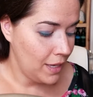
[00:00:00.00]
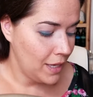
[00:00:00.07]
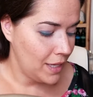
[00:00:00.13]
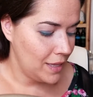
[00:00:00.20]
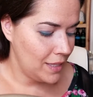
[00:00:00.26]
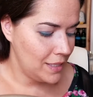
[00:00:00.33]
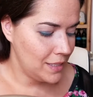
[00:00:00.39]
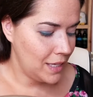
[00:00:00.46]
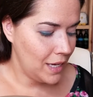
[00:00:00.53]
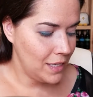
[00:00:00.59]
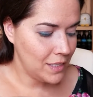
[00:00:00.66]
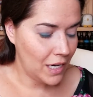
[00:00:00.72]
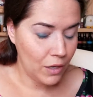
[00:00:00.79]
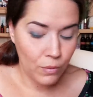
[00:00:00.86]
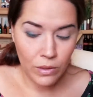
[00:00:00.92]
in this
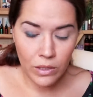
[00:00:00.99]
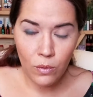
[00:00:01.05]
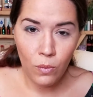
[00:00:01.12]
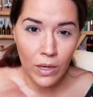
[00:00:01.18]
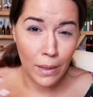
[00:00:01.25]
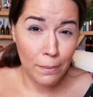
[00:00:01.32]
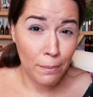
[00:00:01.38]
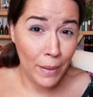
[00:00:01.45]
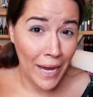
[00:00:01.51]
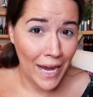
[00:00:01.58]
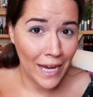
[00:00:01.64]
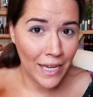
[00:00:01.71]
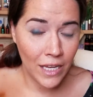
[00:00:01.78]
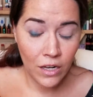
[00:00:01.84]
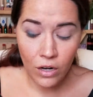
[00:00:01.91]
case, I really want to
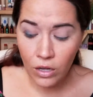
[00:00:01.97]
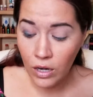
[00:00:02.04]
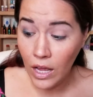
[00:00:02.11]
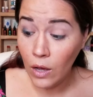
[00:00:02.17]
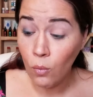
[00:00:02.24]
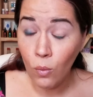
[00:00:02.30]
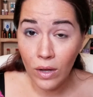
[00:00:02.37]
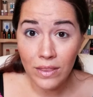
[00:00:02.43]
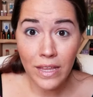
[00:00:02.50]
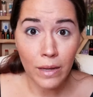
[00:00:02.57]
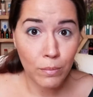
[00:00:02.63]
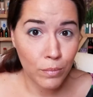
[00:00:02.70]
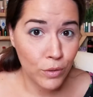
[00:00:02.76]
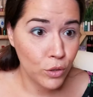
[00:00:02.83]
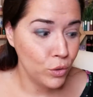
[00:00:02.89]
pack it on. I want
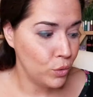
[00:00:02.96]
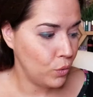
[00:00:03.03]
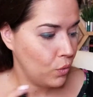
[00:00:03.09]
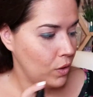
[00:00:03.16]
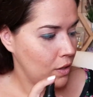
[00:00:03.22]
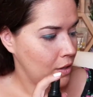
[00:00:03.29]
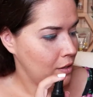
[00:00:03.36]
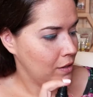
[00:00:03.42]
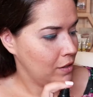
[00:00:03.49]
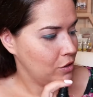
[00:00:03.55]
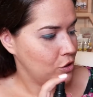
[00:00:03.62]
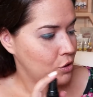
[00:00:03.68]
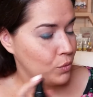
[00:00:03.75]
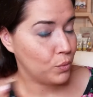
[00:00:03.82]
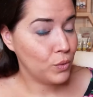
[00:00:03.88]
that blue
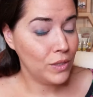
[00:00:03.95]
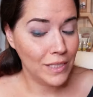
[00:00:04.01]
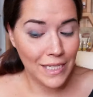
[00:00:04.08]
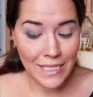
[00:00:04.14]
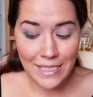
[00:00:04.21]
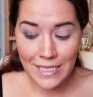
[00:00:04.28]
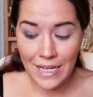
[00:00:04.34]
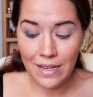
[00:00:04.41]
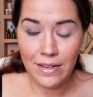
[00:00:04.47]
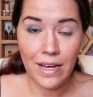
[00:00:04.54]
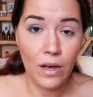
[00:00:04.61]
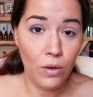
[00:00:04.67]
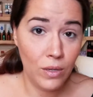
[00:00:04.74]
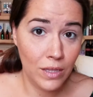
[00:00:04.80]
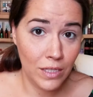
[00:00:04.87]
to really stand
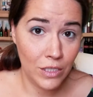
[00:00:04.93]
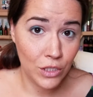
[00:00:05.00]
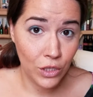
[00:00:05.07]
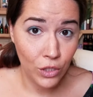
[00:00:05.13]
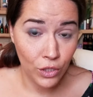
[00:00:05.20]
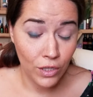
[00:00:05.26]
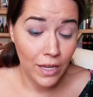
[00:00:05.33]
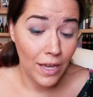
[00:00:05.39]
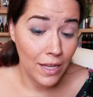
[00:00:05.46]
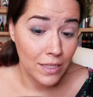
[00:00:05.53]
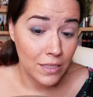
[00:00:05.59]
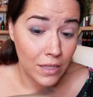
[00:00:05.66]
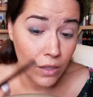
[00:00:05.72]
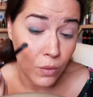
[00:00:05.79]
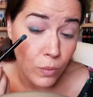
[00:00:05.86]
out in this look,
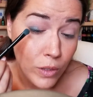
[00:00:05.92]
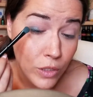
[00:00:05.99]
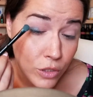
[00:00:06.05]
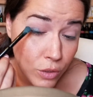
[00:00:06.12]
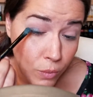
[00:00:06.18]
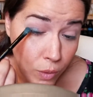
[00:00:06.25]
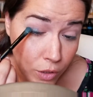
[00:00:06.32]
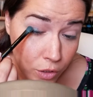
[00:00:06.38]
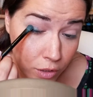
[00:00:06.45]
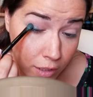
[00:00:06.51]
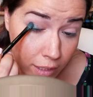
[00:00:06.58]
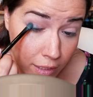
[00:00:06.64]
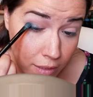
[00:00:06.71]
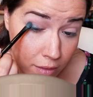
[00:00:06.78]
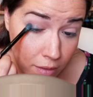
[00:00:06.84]
hence the Winter
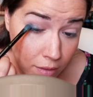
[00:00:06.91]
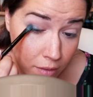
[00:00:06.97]
Wonderland.